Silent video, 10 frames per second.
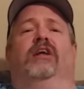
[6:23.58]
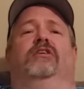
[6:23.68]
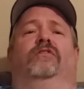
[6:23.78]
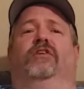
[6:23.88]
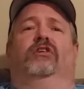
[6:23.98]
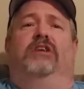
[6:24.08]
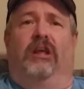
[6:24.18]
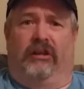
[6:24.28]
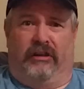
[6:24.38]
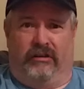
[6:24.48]
Then you feel
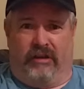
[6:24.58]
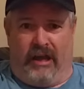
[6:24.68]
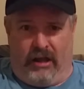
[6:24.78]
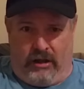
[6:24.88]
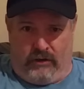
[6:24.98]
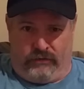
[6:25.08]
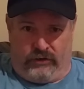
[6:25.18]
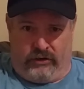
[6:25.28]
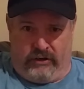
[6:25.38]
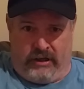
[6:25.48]
guilty as hell
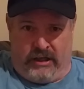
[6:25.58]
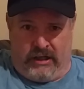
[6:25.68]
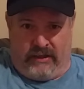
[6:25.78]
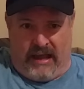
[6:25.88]
for the,